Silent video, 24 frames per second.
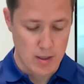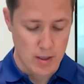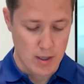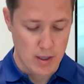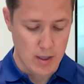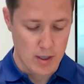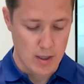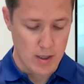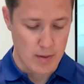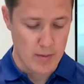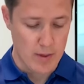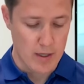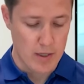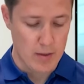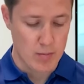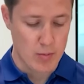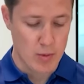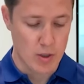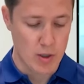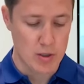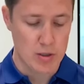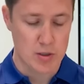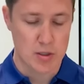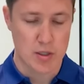And a
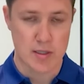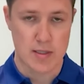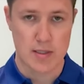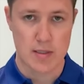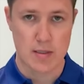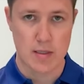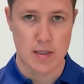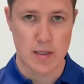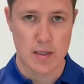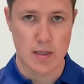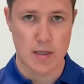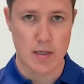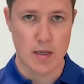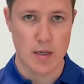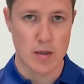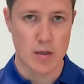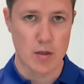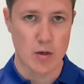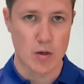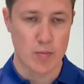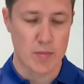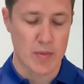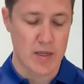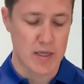burr is just a
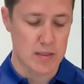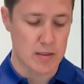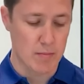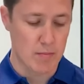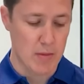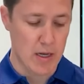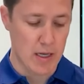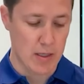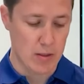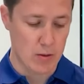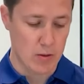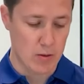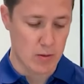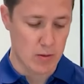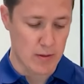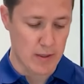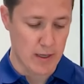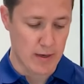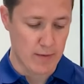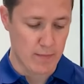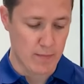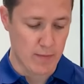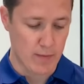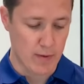little piece of metal
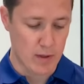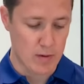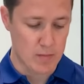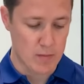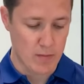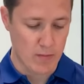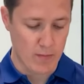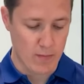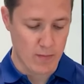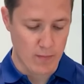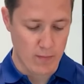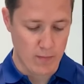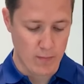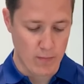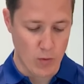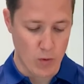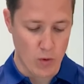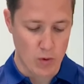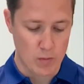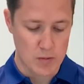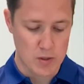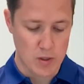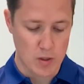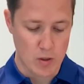that
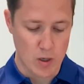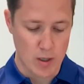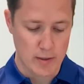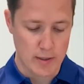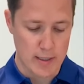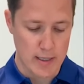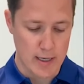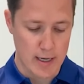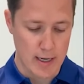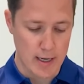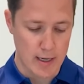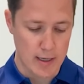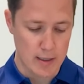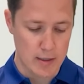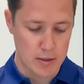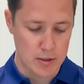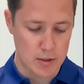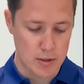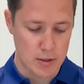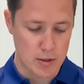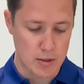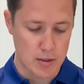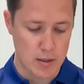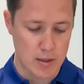forms along the edge
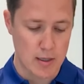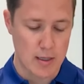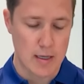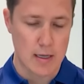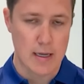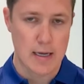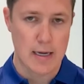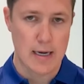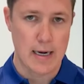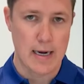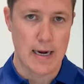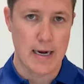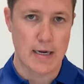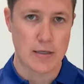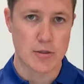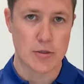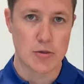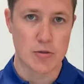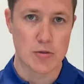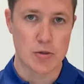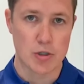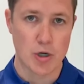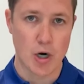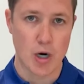as
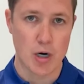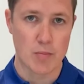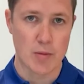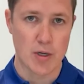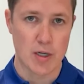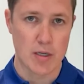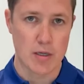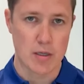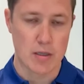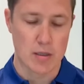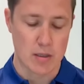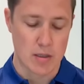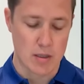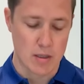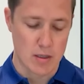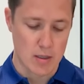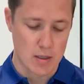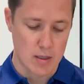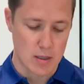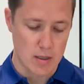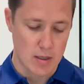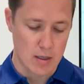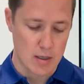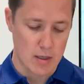you sharpen,
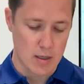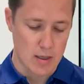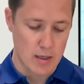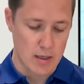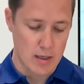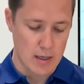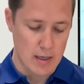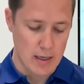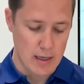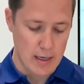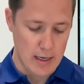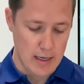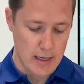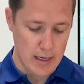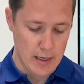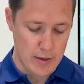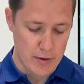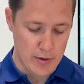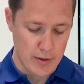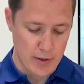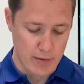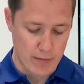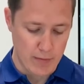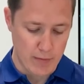and
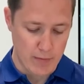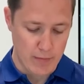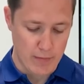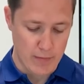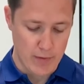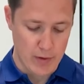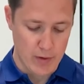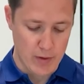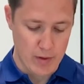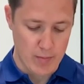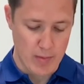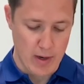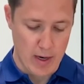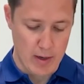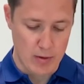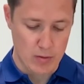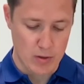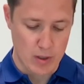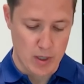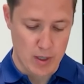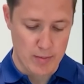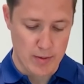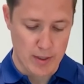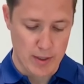you can feel it by
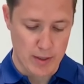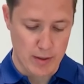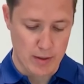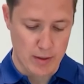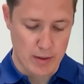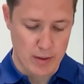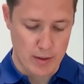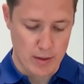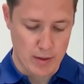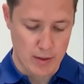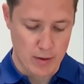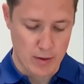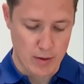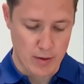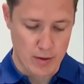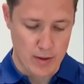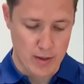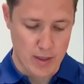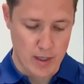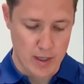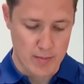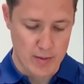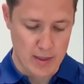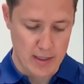rubbing your
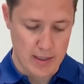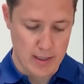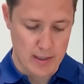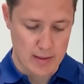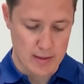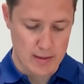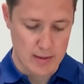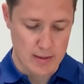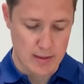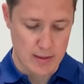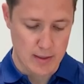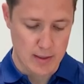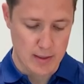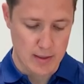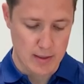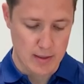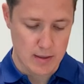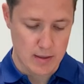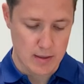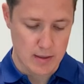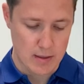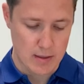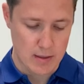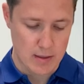thumb against it
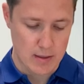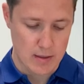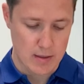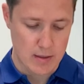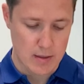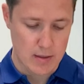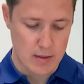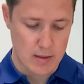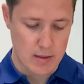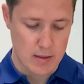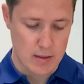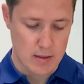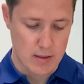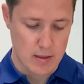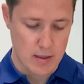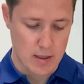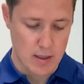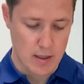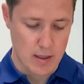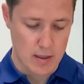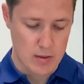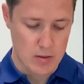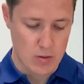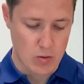
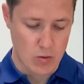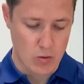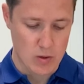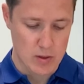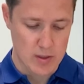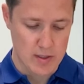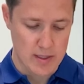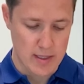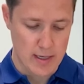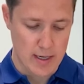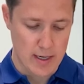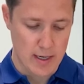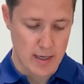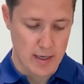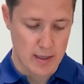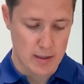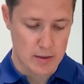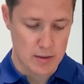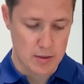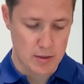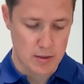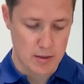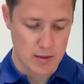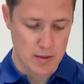towards the
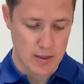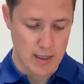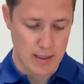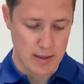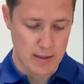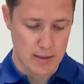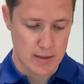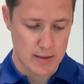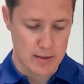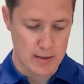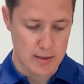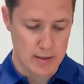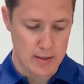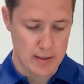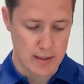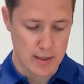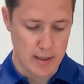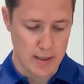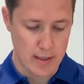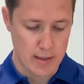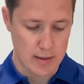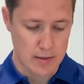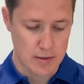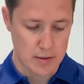edge, not into the
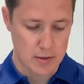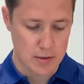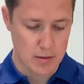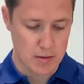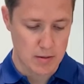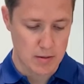edge.